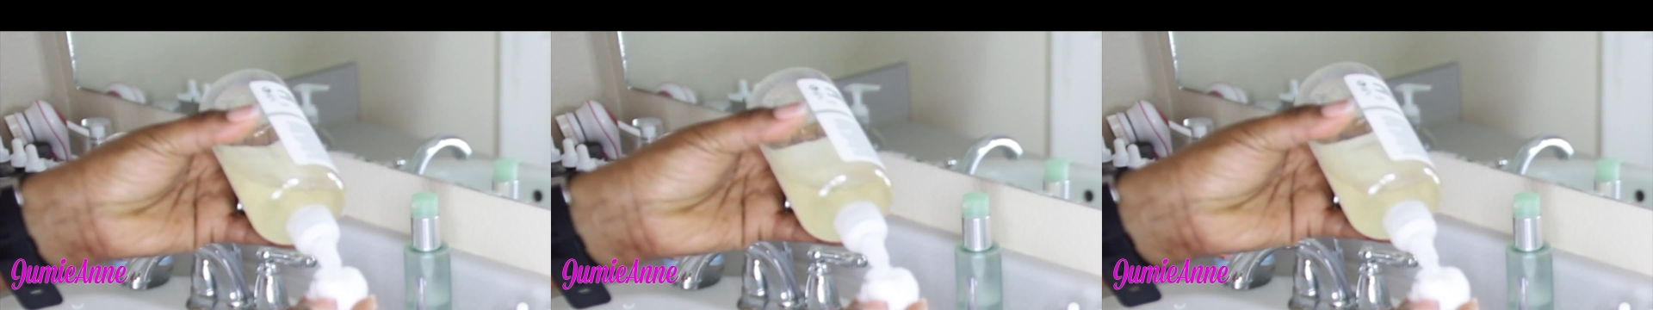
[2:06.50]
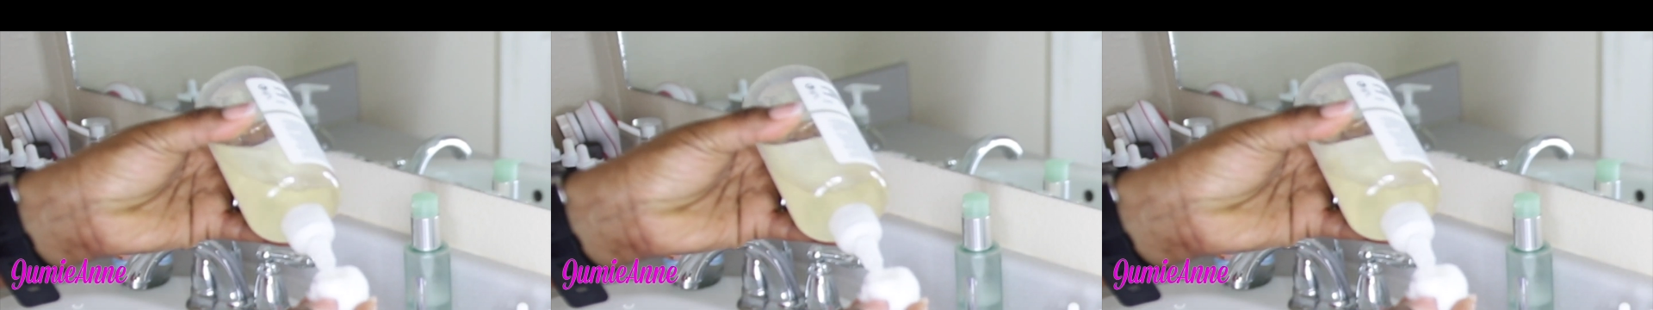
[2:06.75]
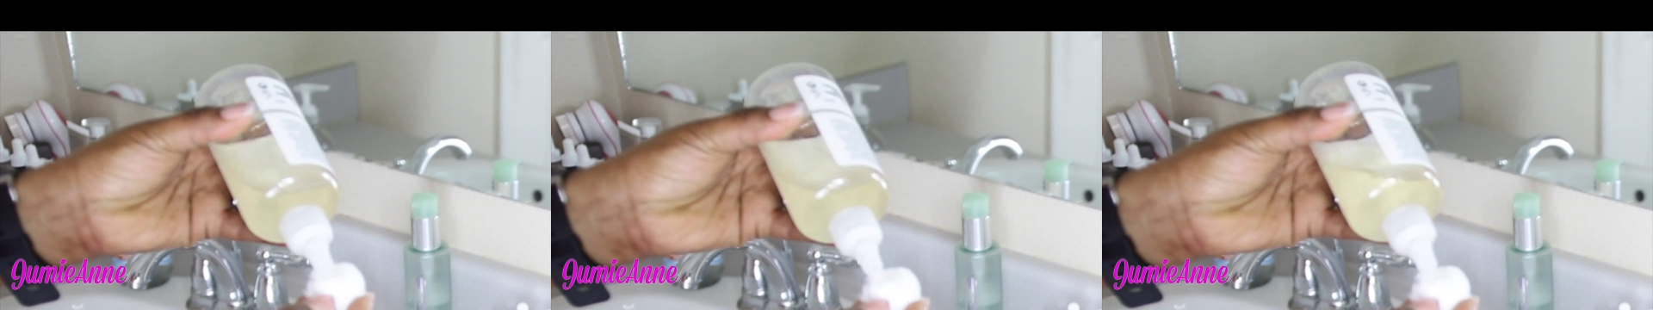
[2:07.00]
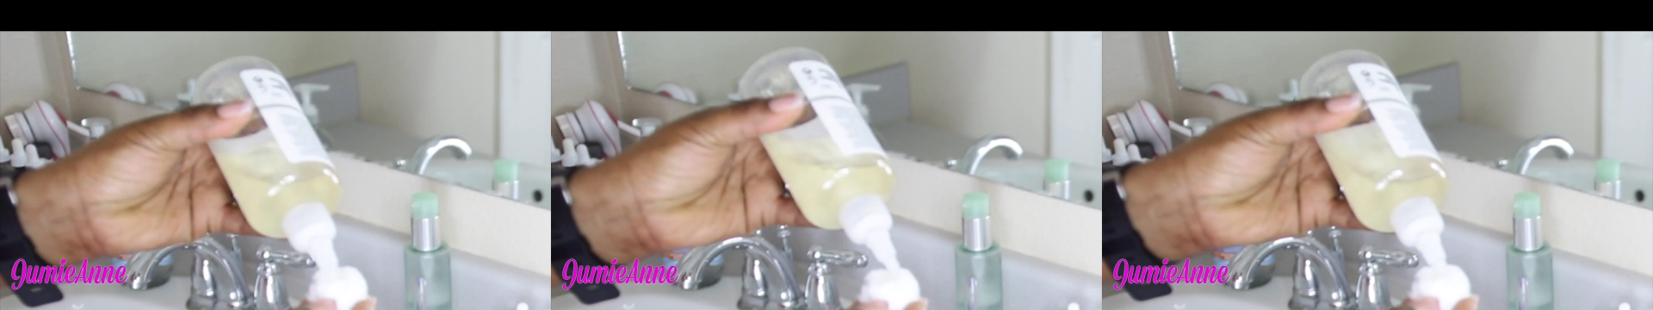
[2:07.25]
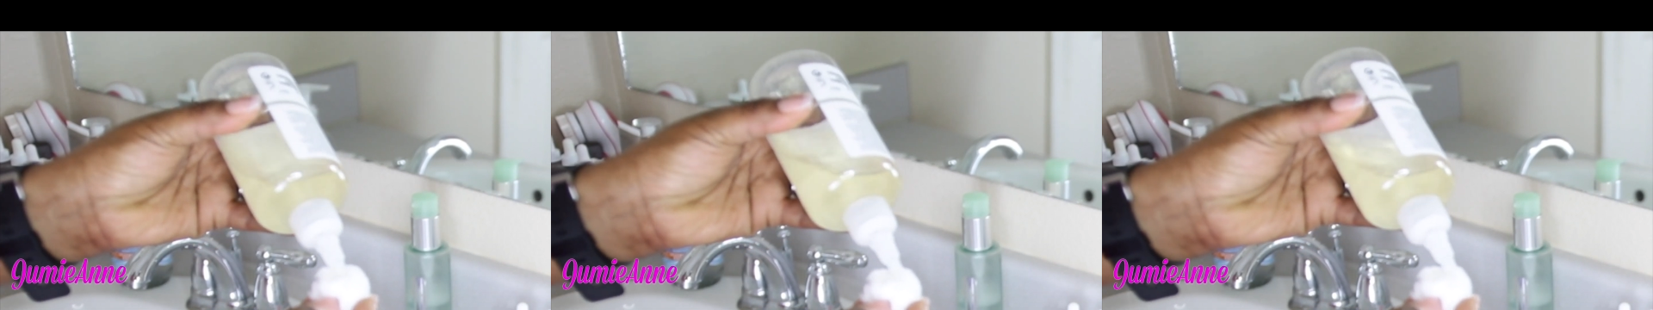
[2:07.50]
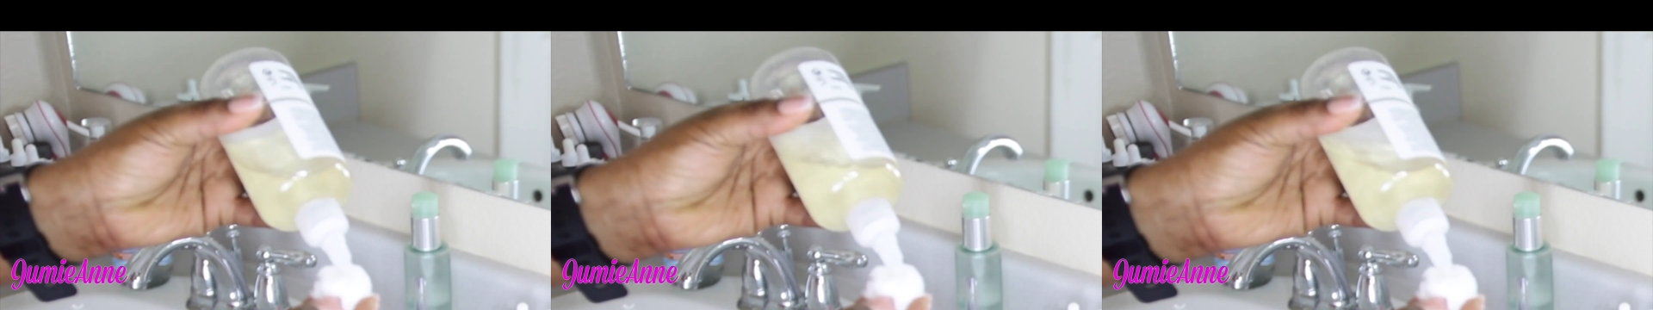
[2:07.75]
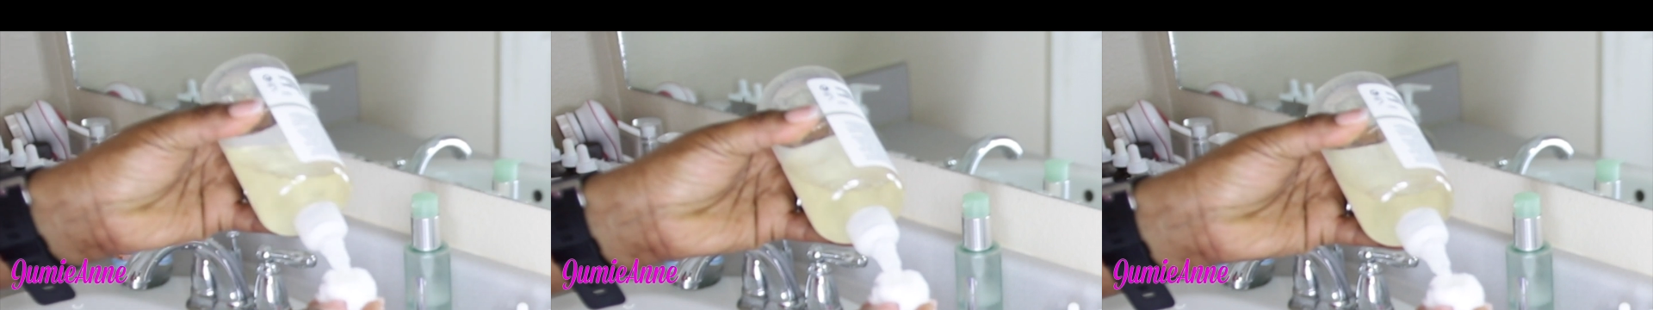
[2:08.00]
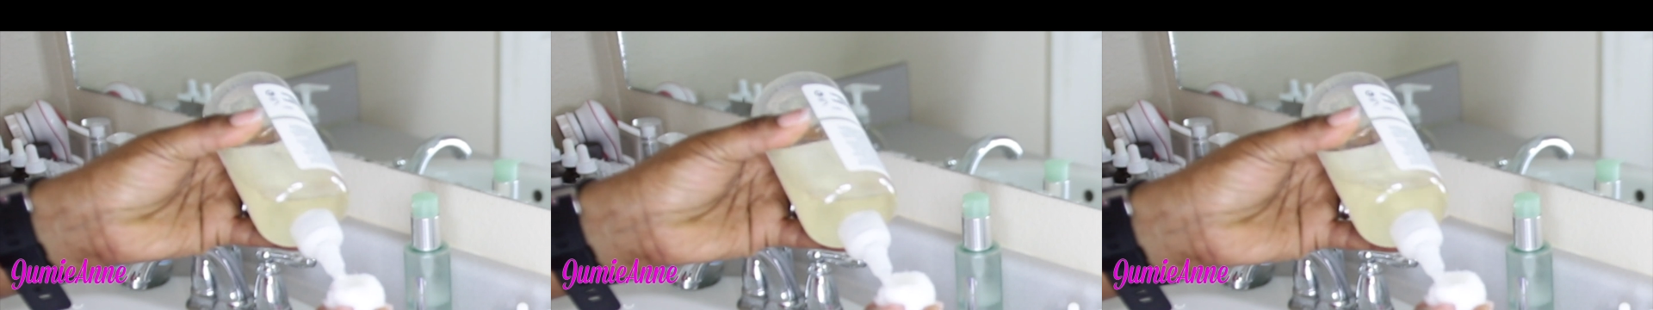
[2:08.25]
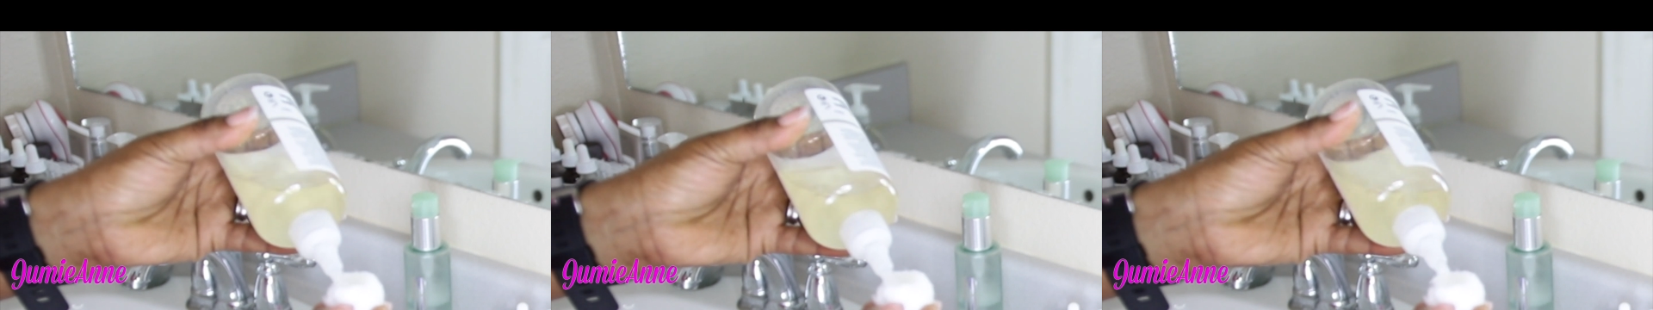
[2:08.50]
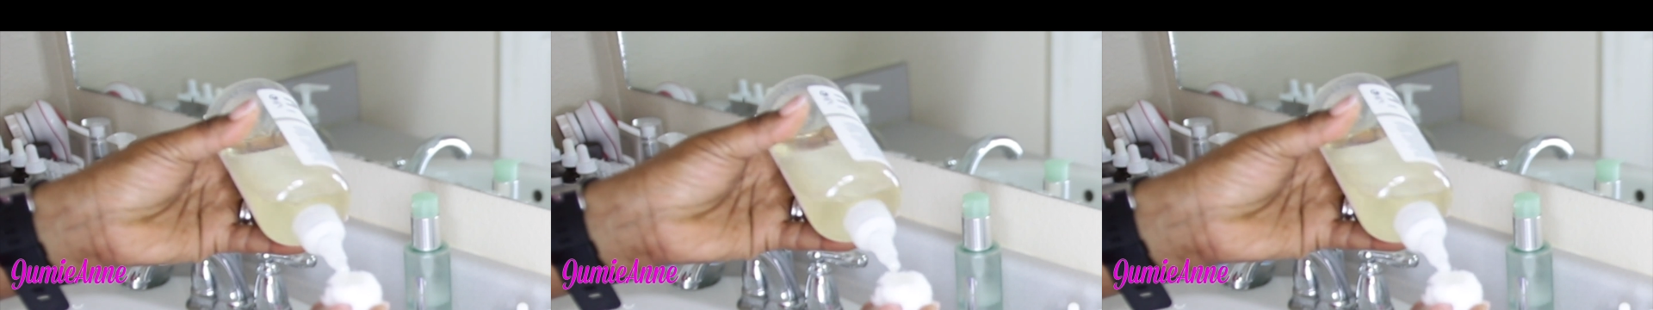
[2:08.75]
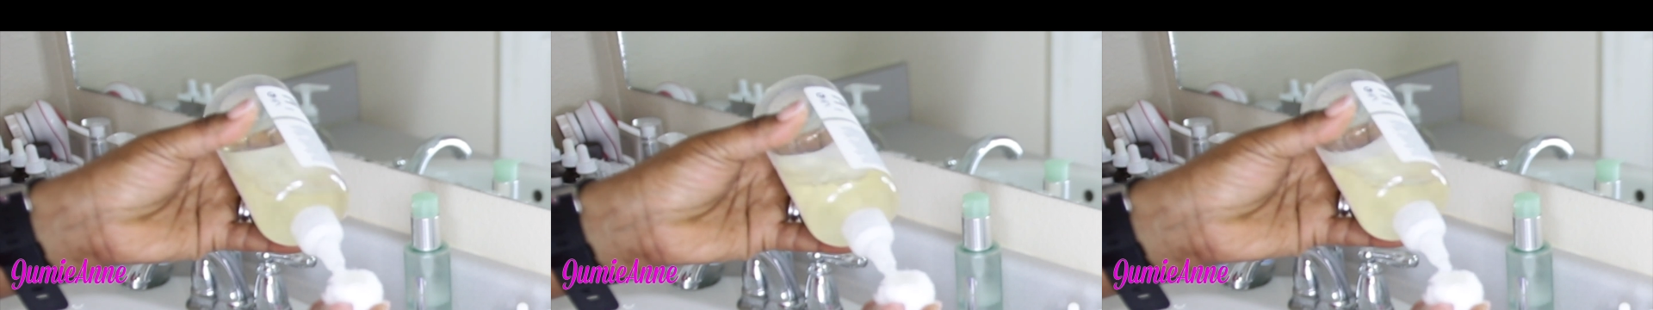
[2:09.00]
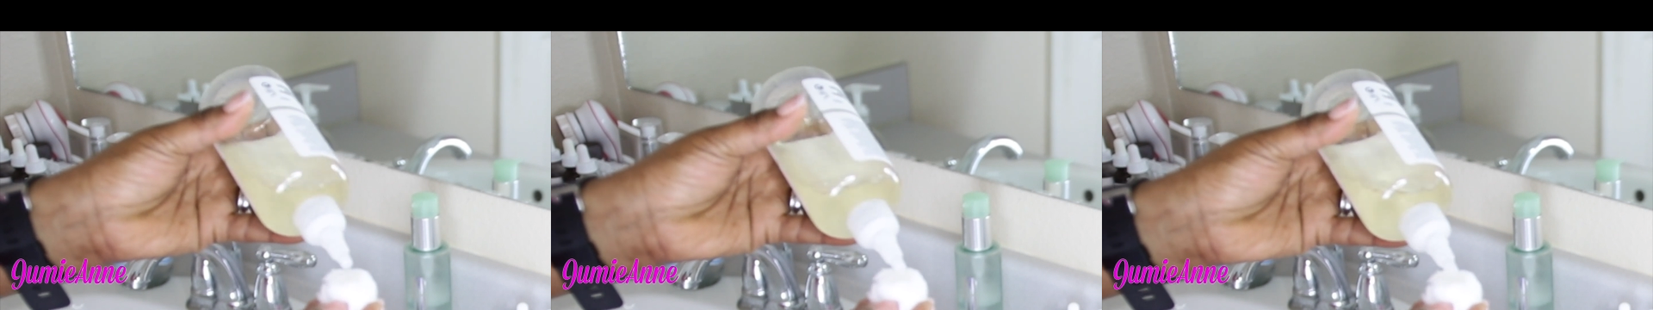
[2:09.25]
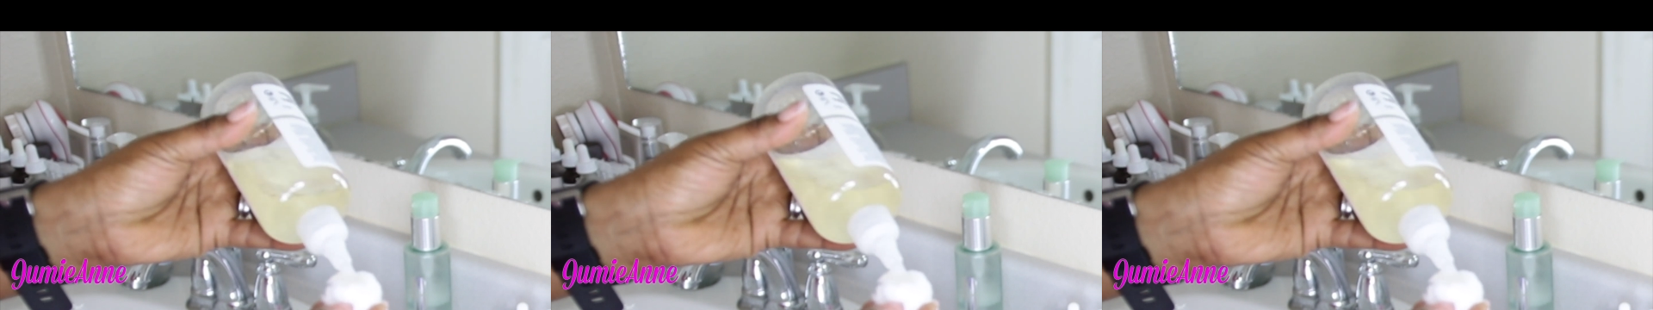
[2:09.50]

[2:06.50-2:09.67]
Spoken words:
No face is visible, so there are no lips to read.